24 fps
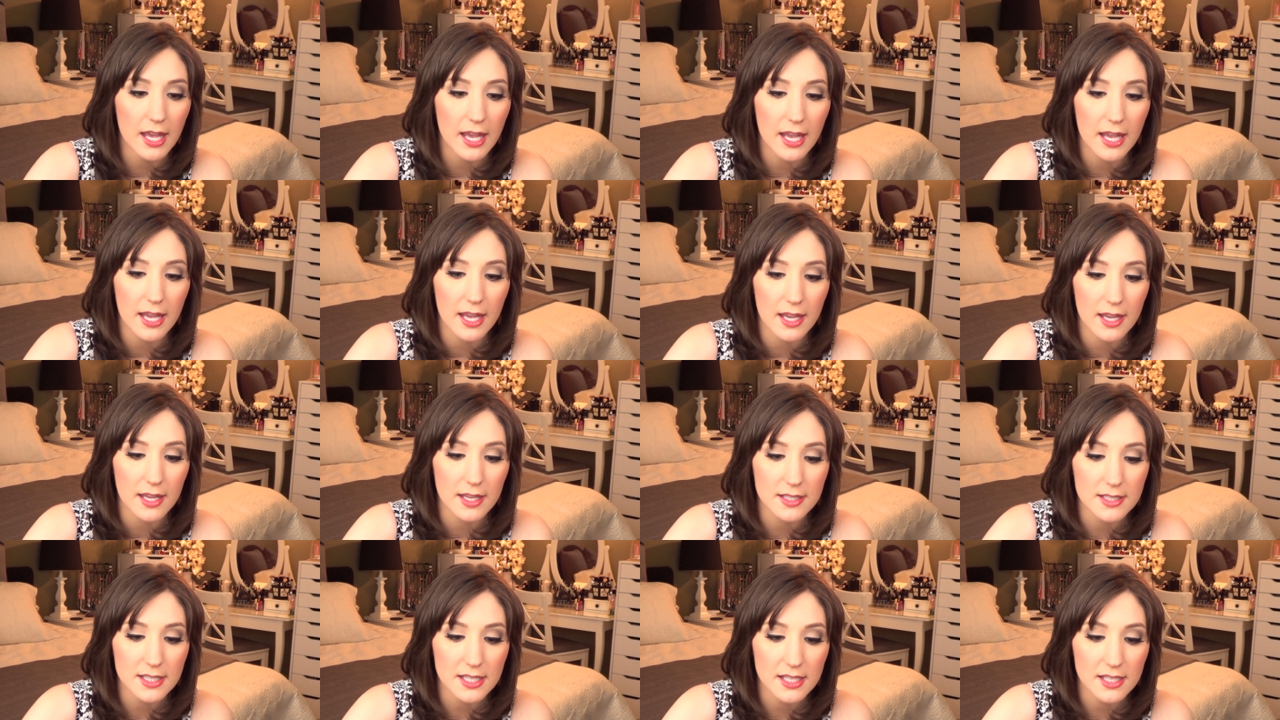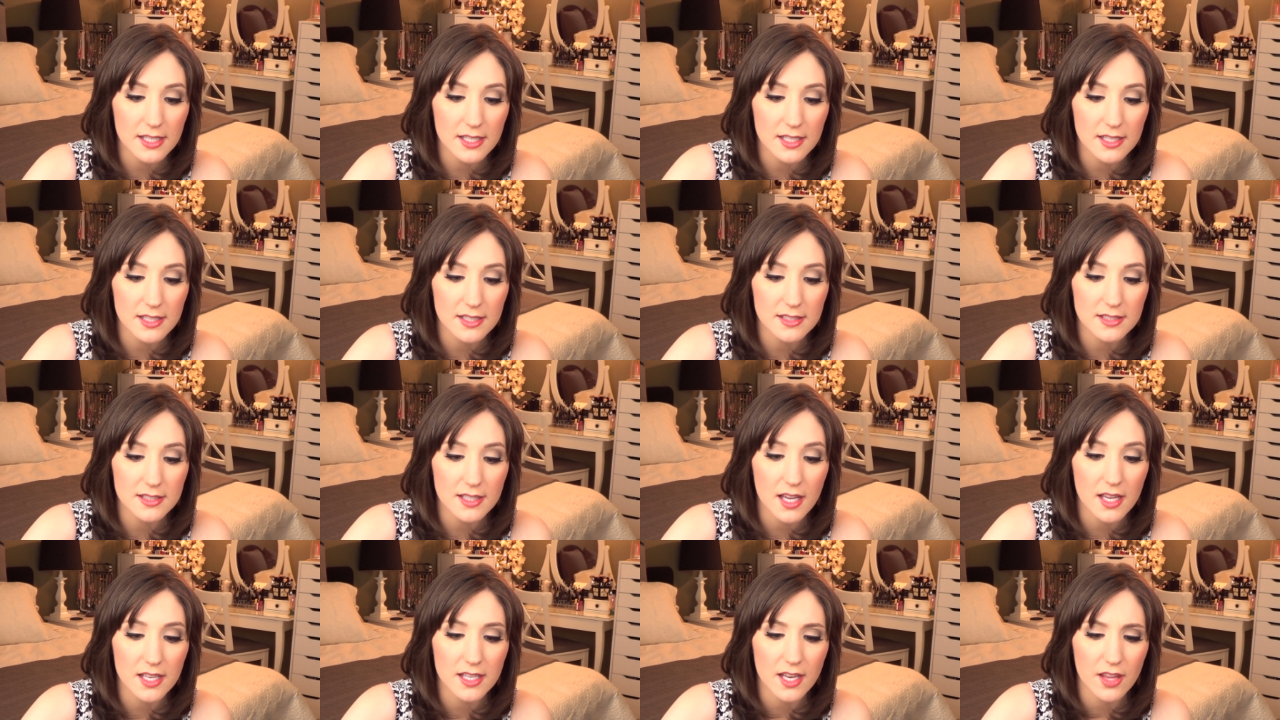and it
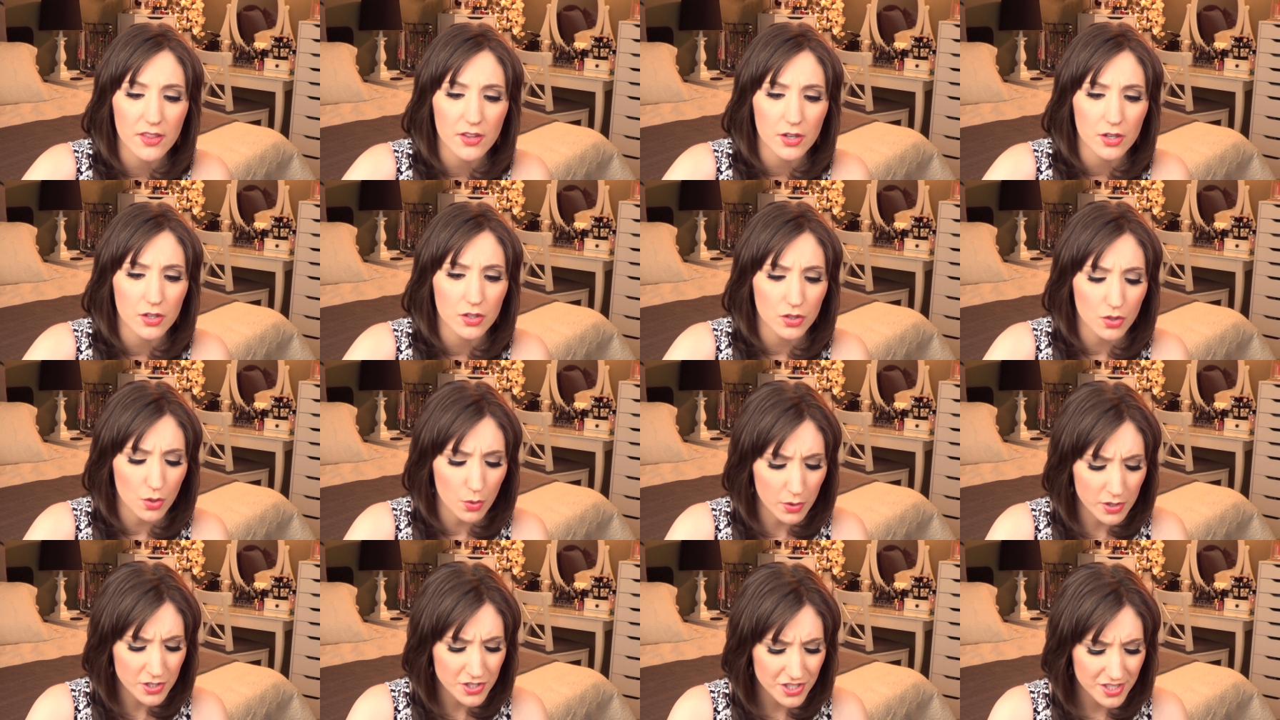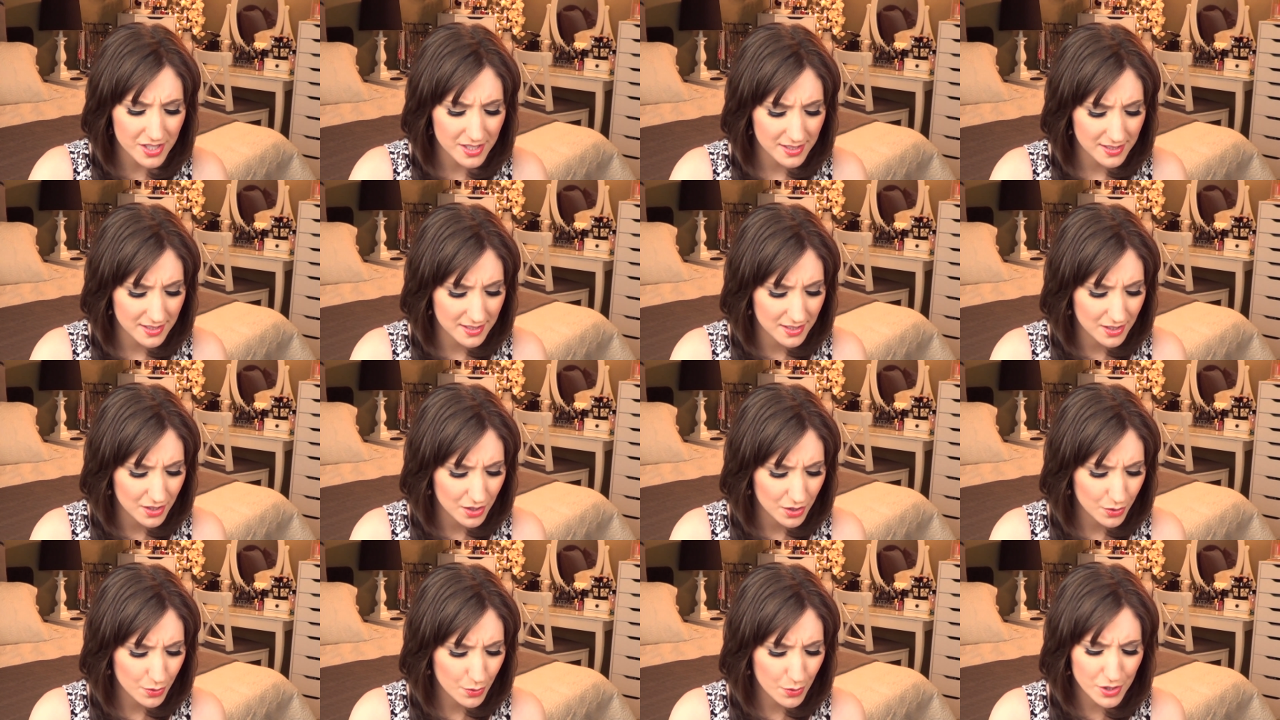is another gorgeous,
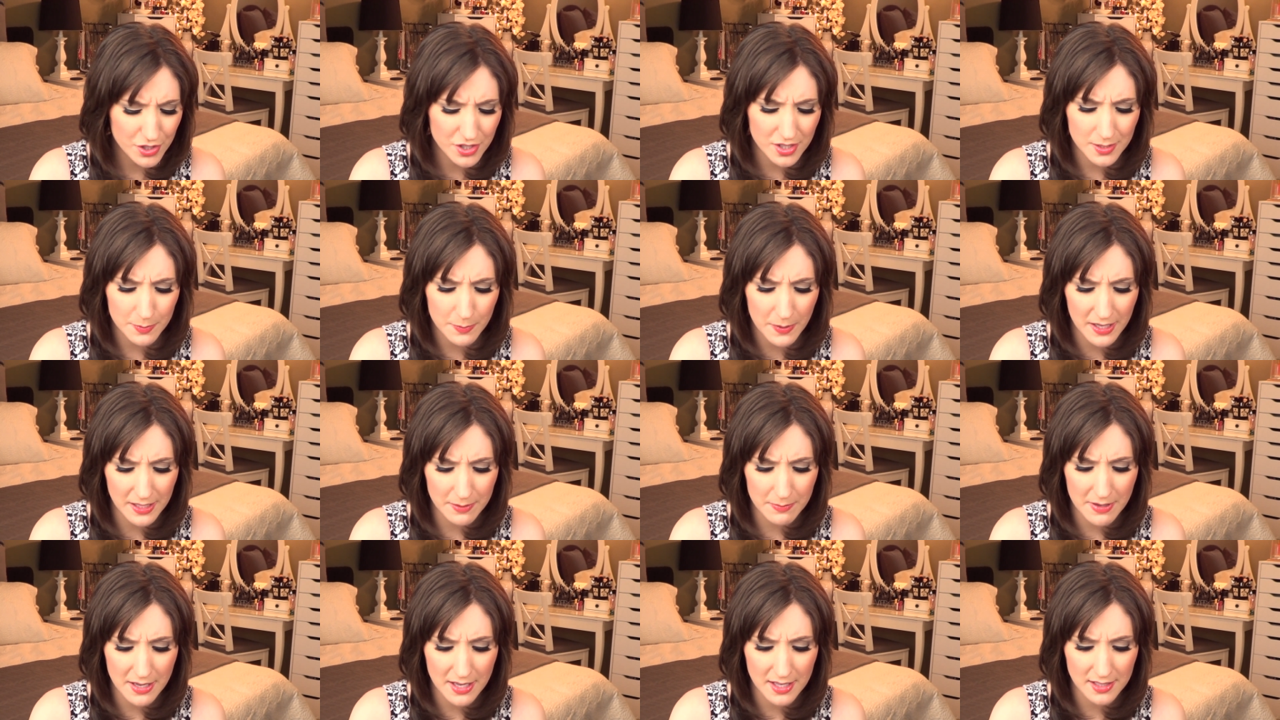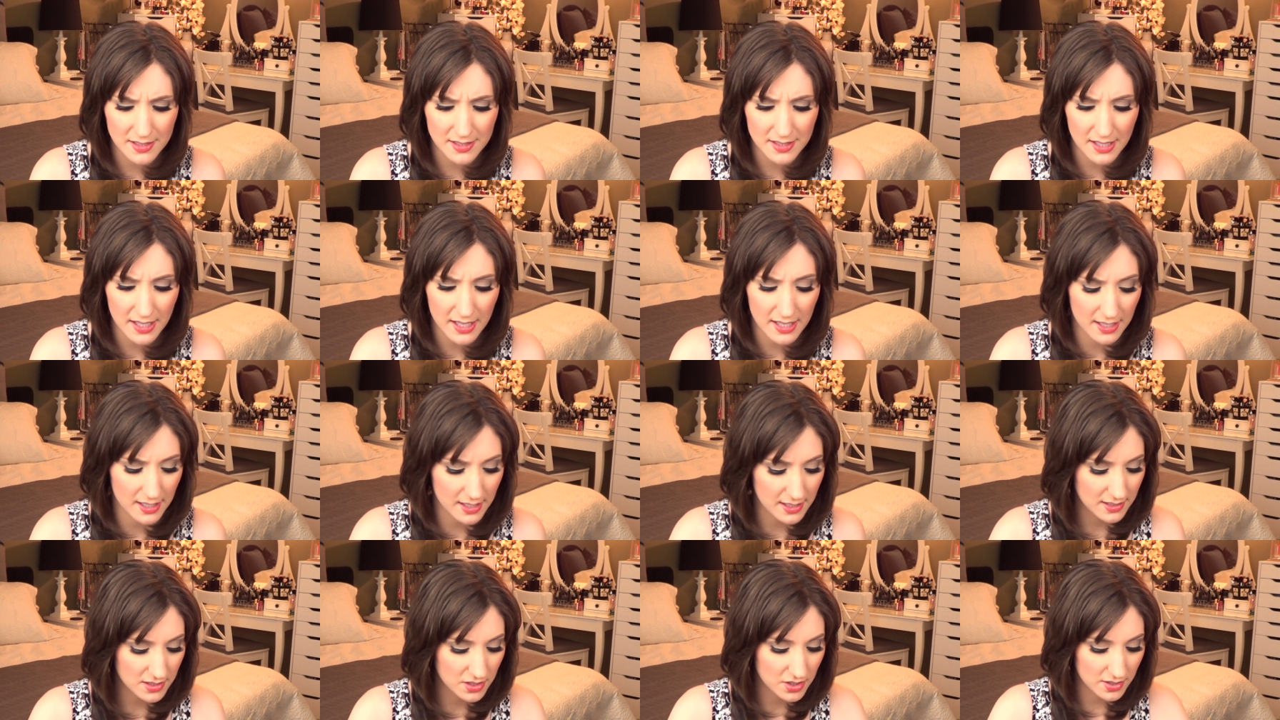gorgeous pigment and
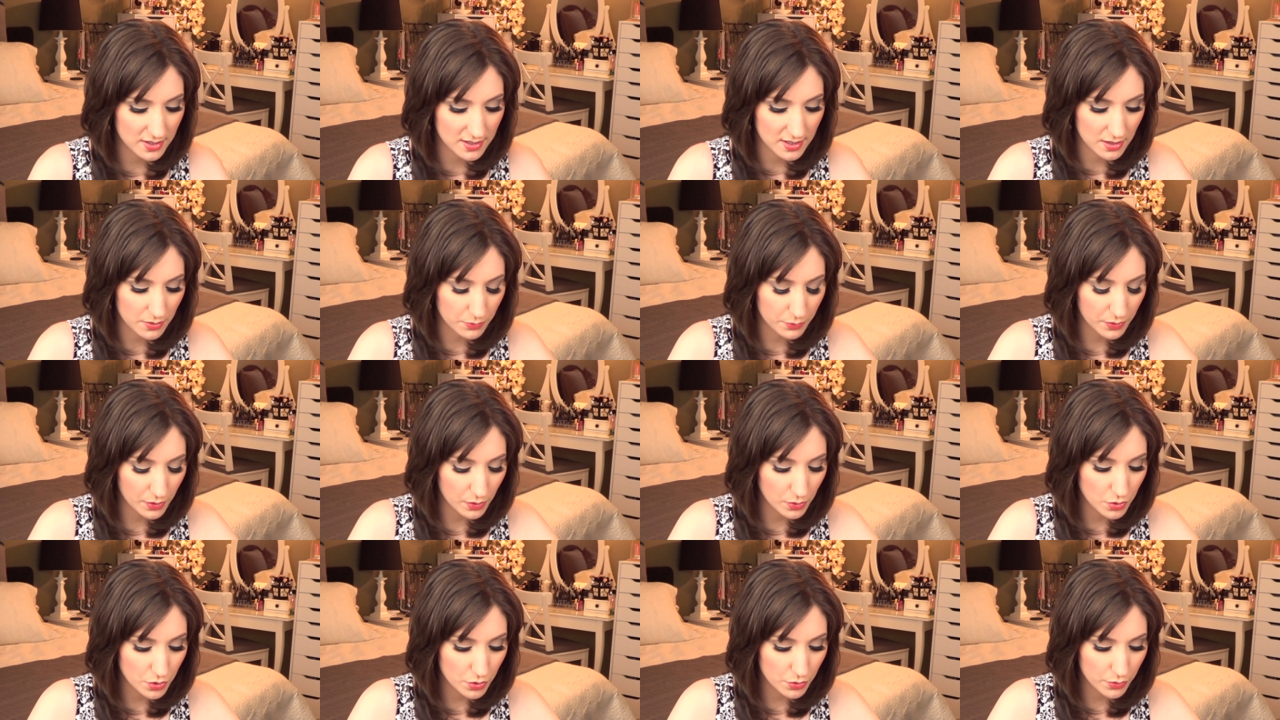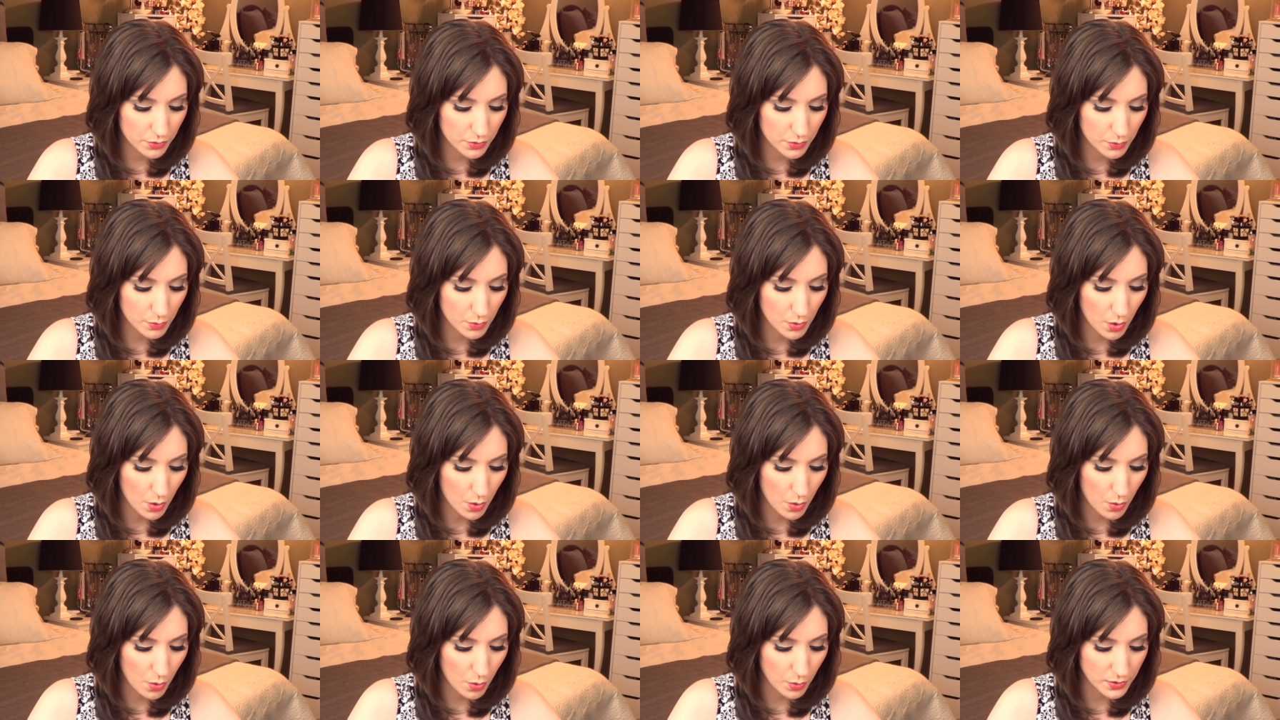it is just a real true
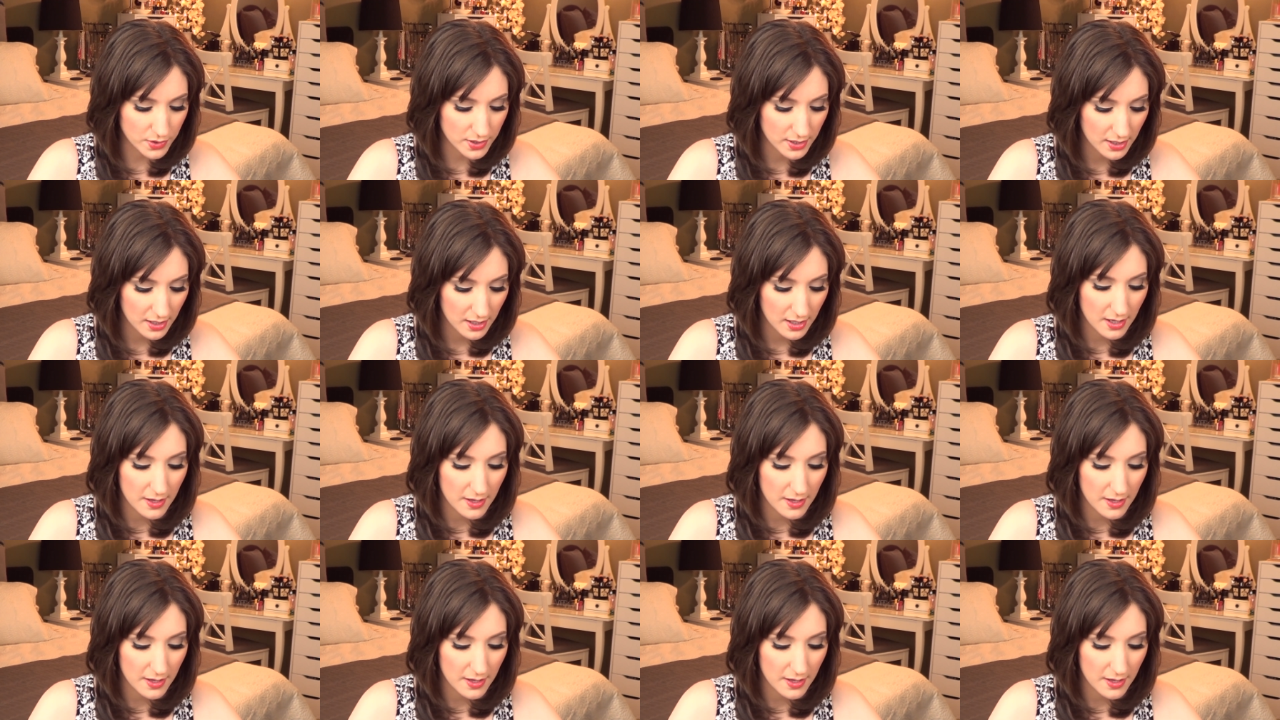gold,